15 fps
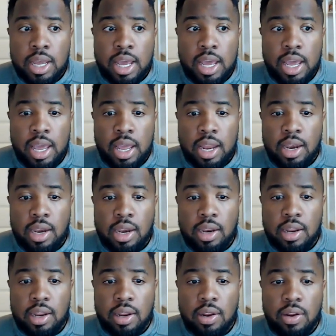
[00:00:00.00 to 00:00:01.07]
And,
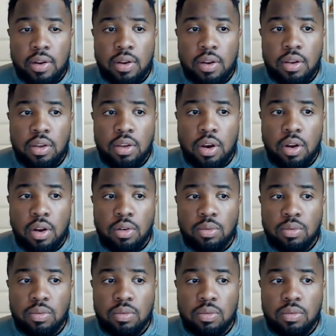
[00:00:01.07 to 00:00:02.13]
you know,